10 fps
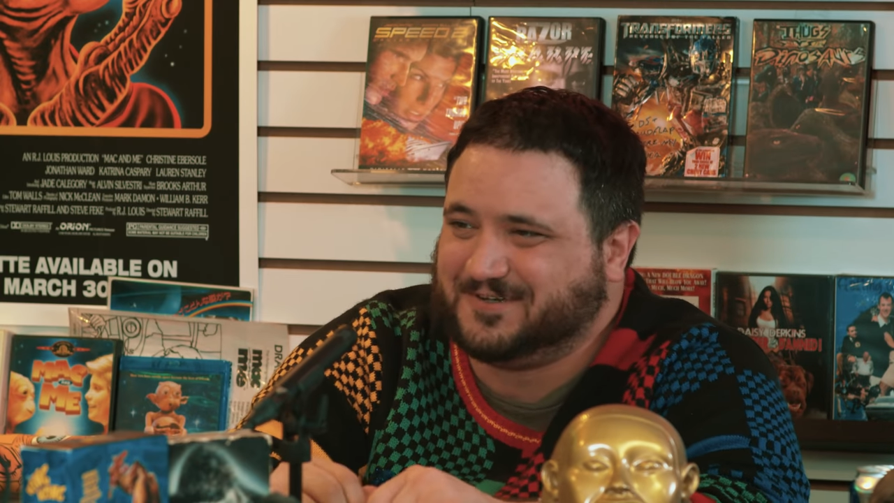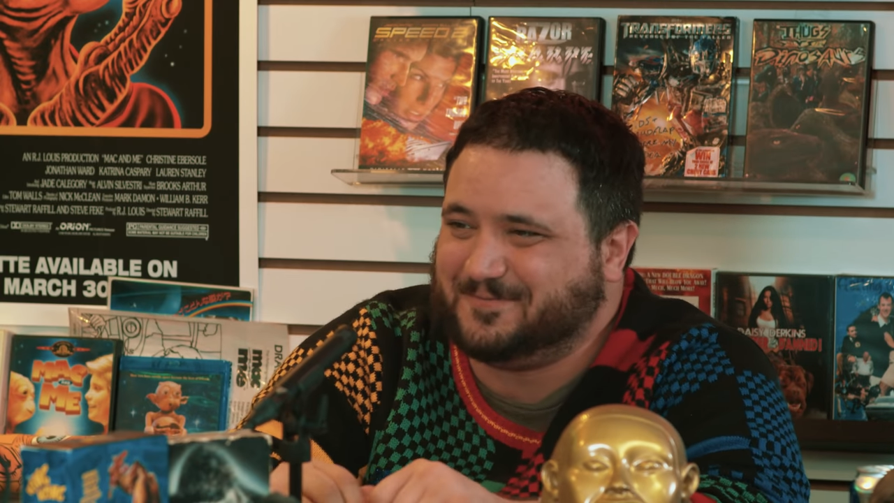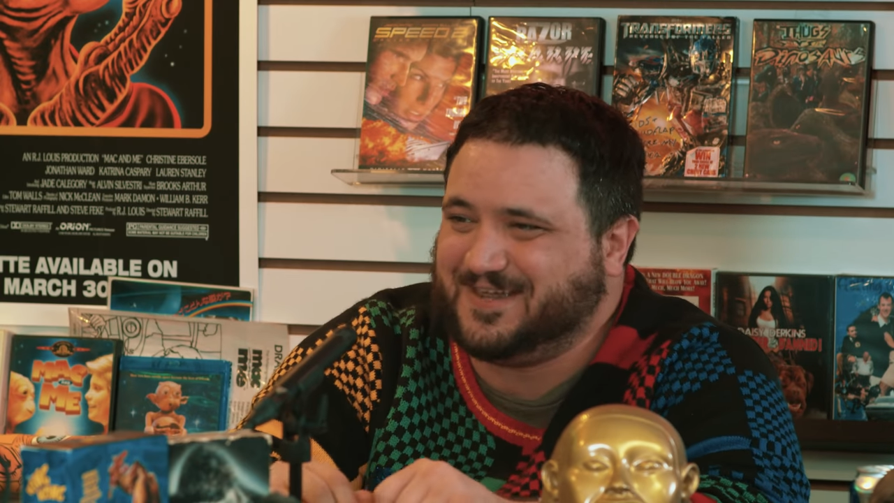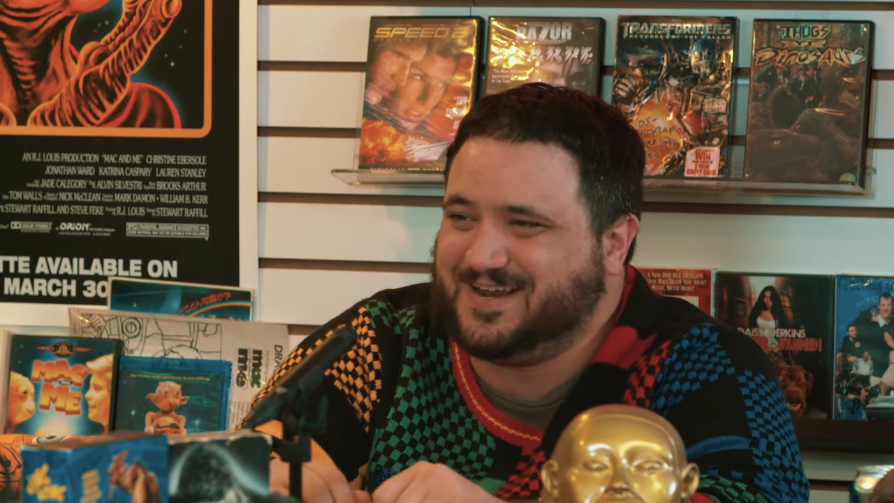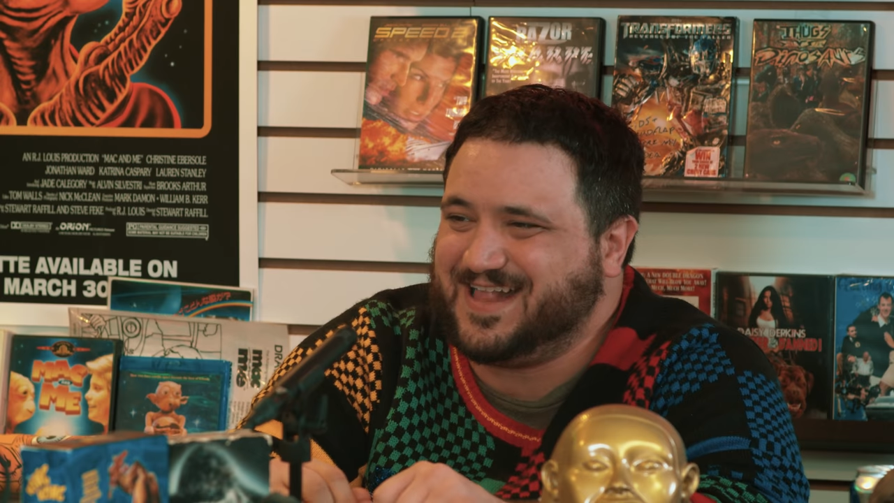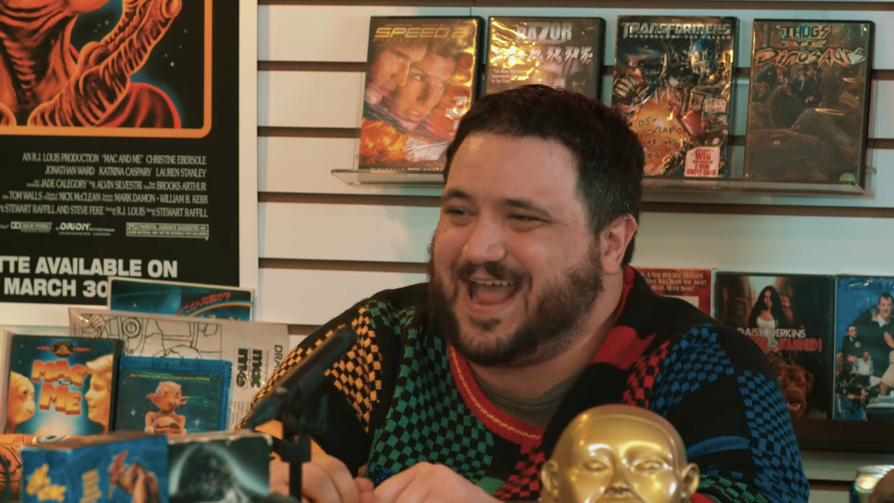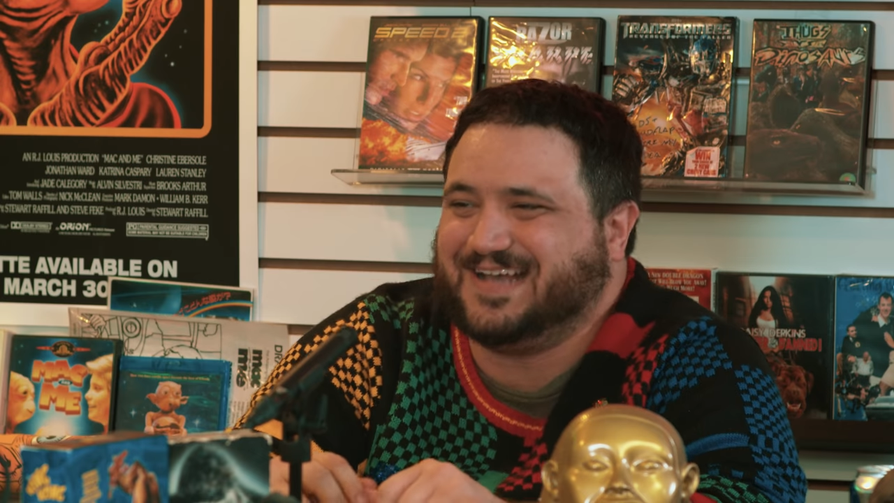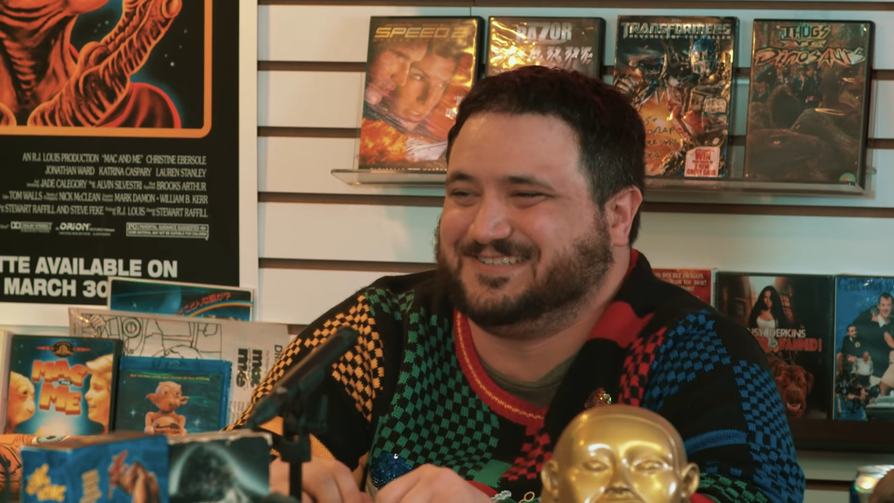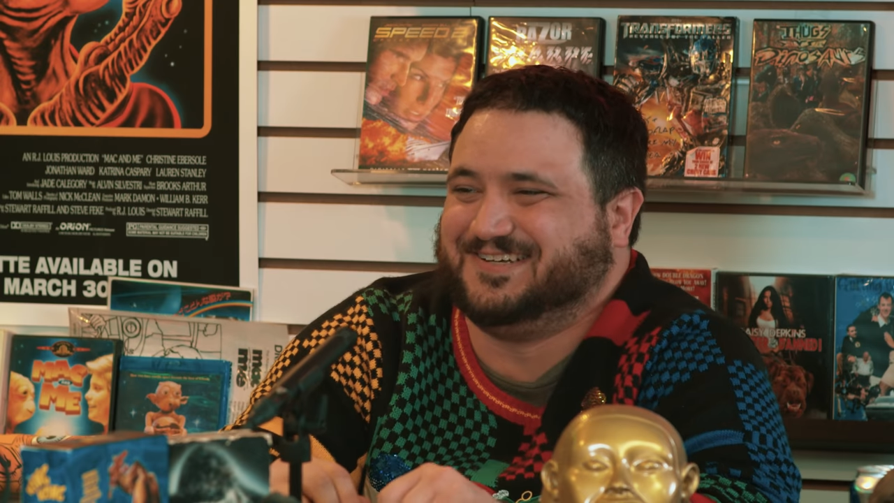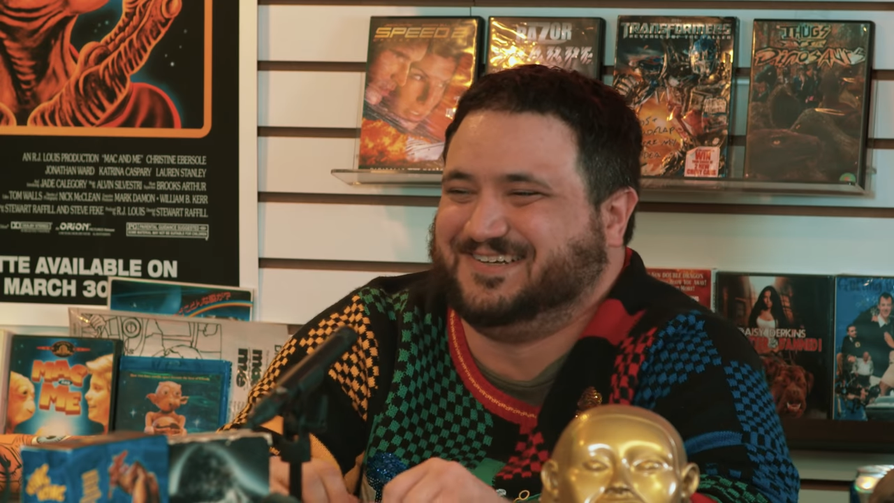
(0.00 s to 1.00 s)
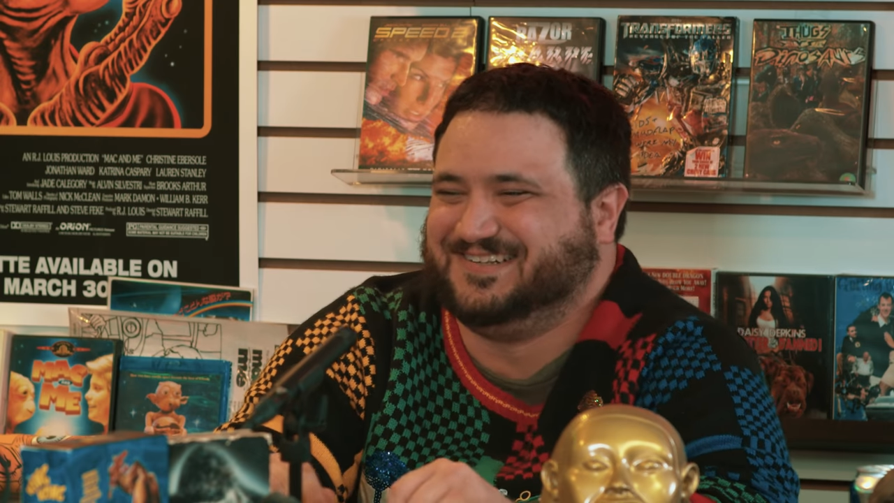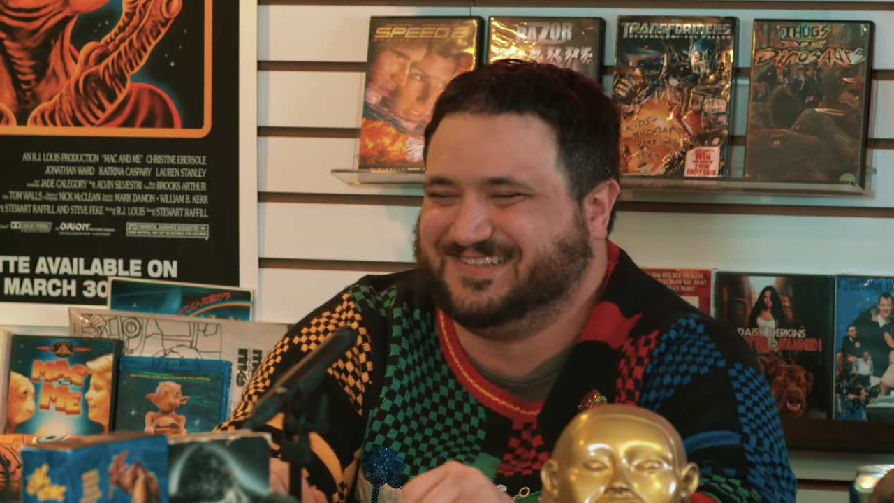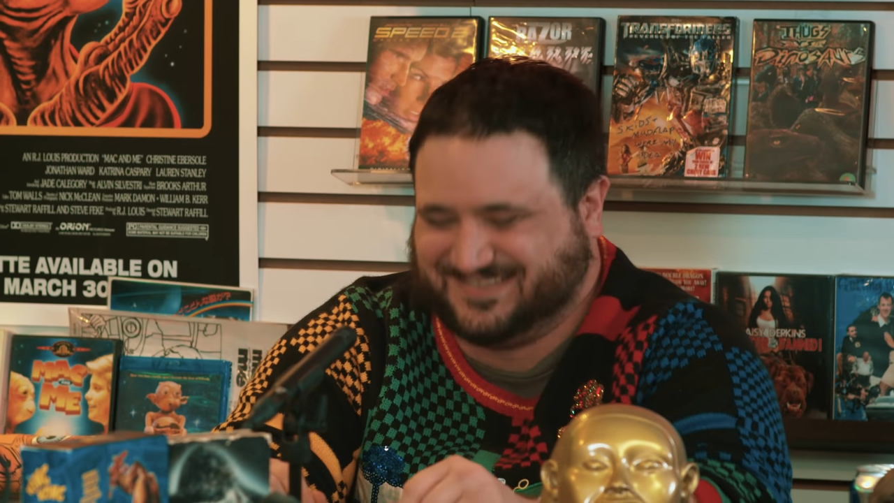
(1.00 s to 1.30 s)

You're being an asshole."